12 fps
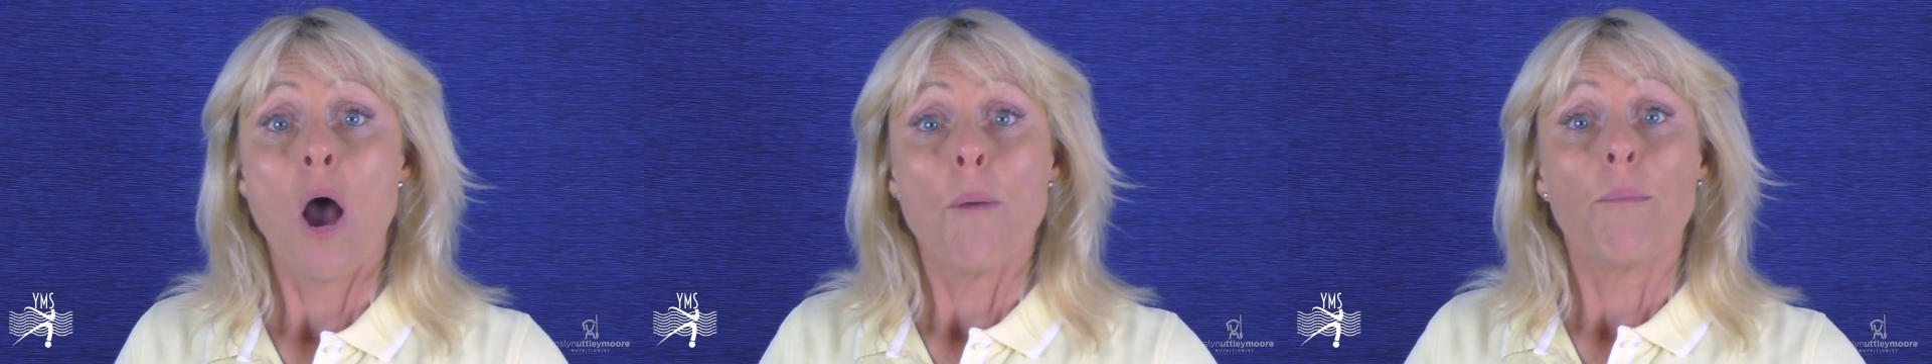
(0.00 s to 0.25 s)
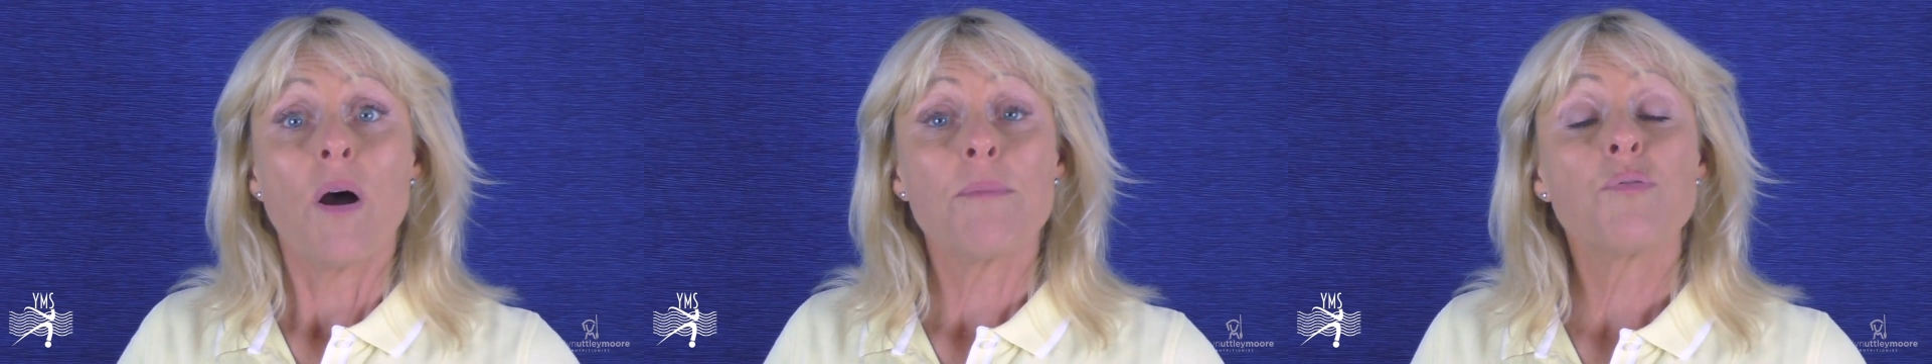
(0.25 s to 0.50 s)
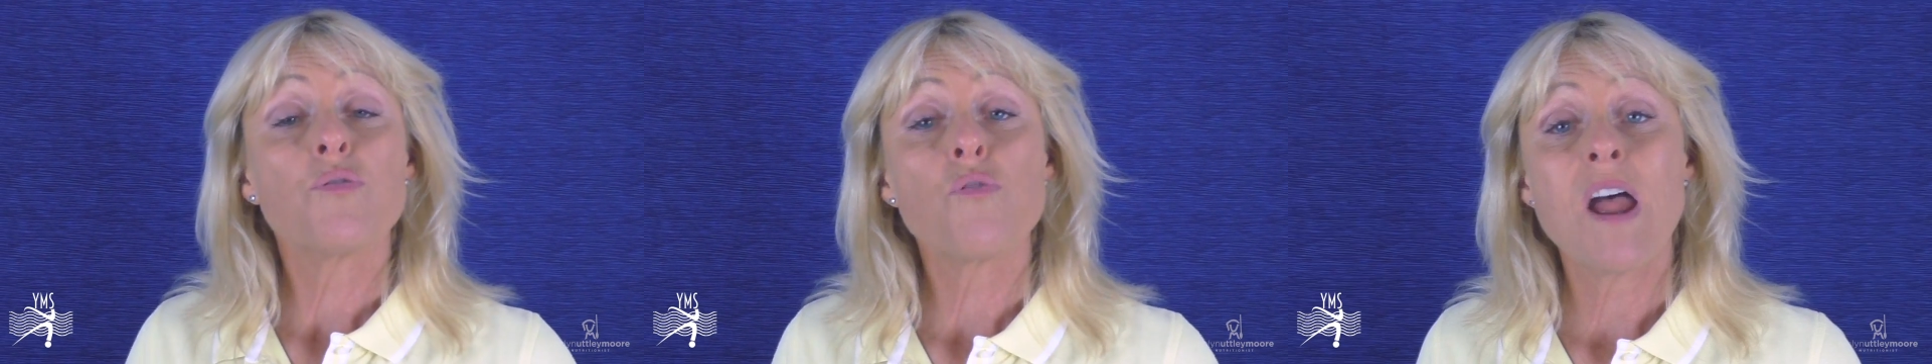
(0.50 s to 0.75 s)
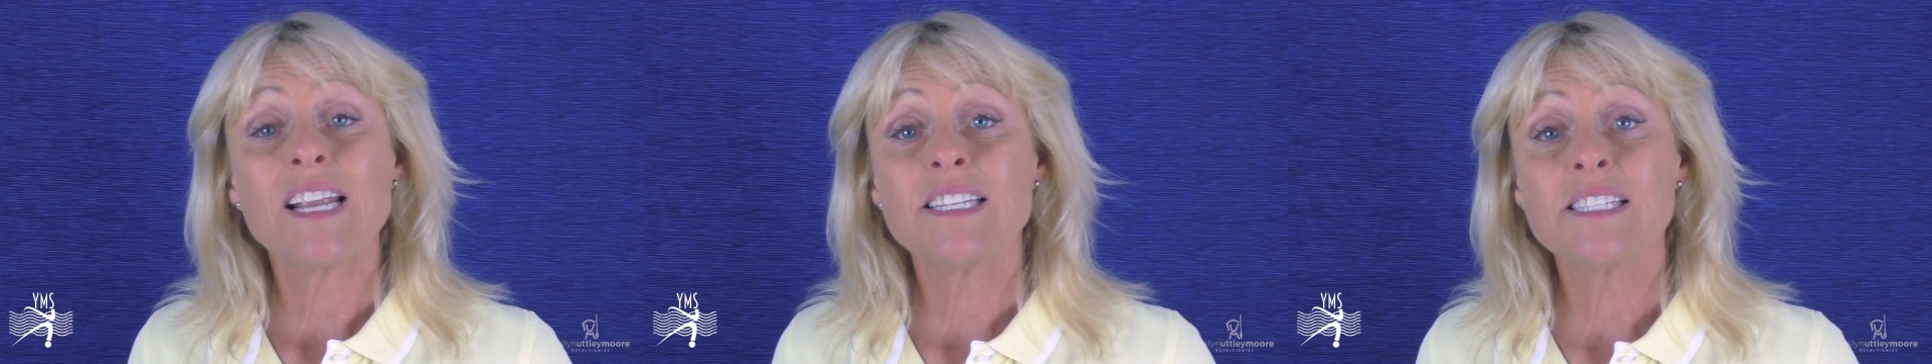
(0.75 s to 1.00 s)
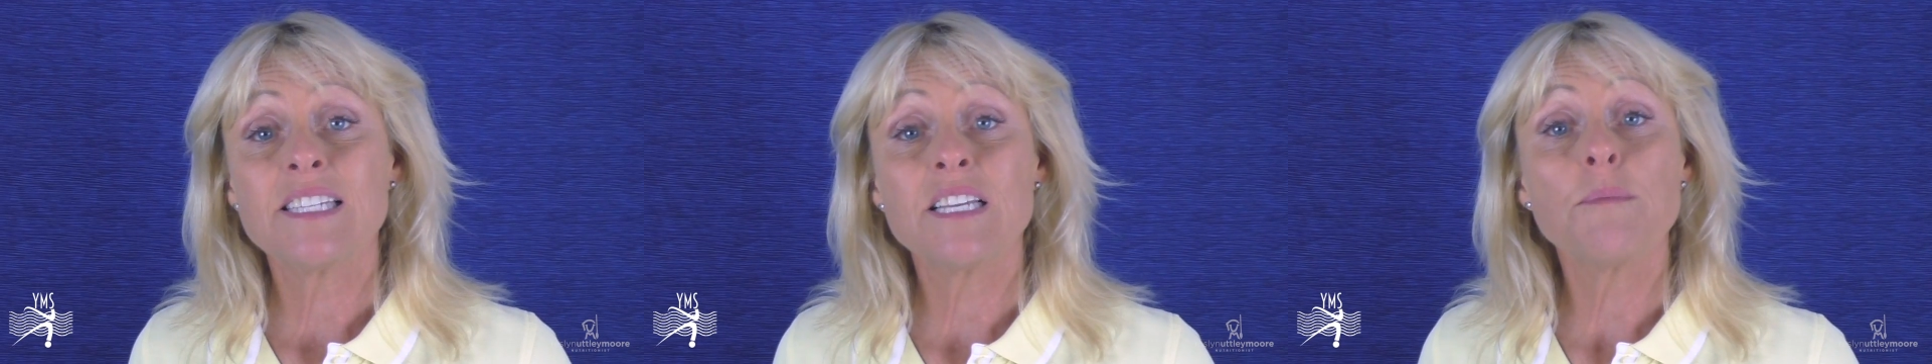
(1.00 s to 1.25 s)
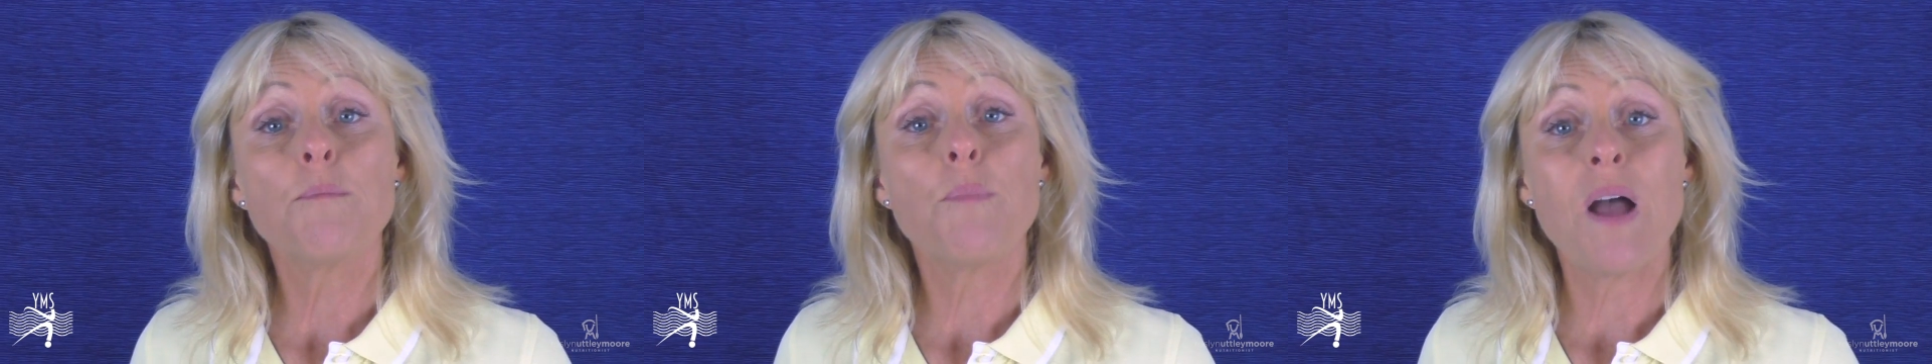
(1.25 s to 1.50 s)
By
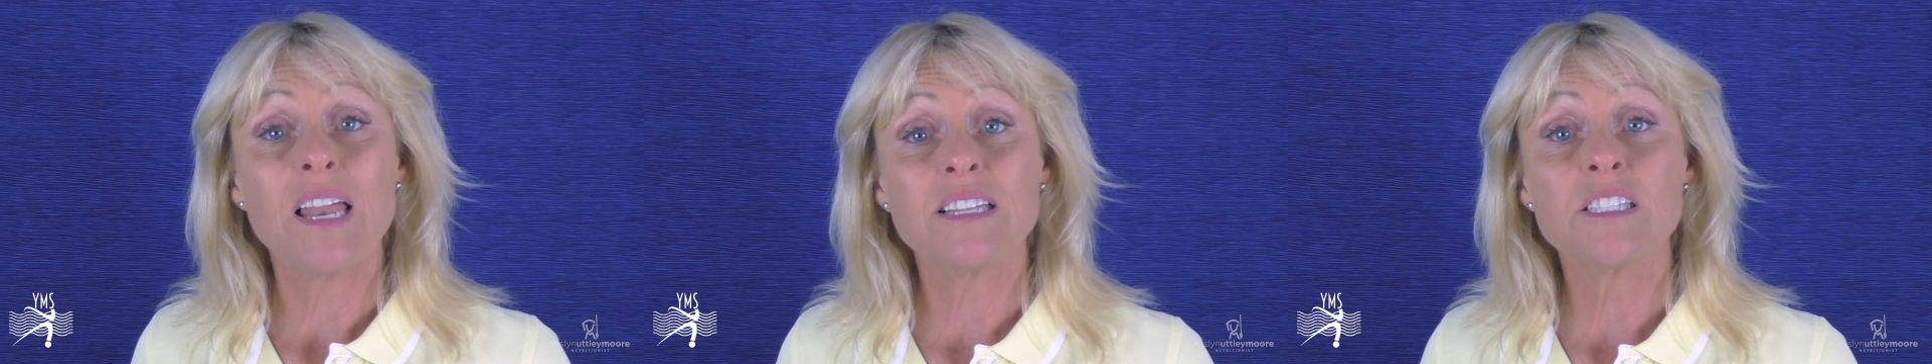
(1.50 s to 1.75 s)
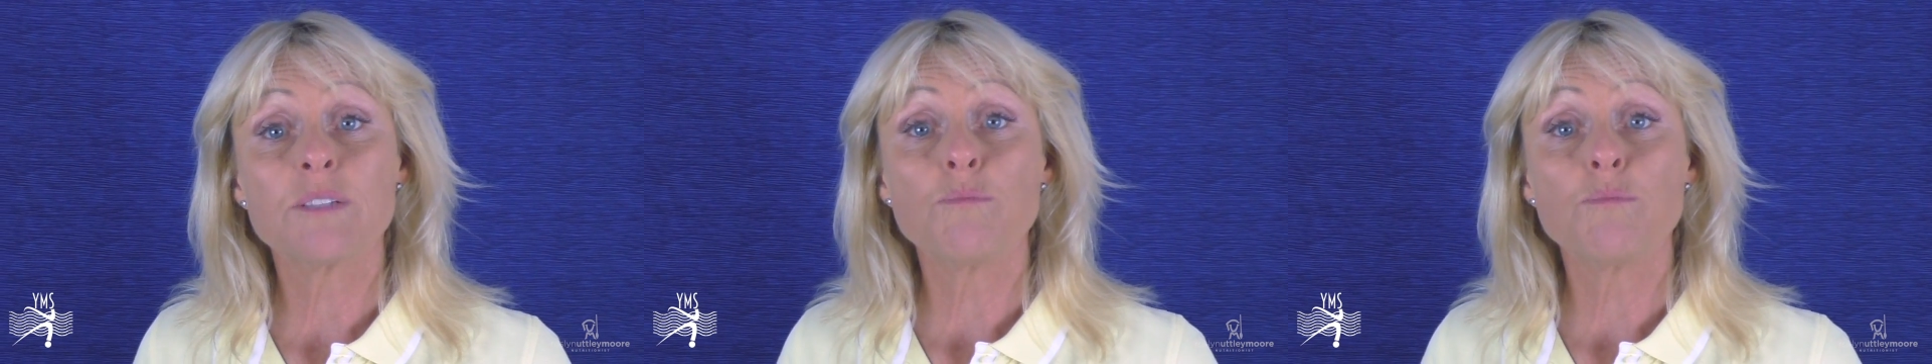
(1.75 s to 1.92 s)
practicing balance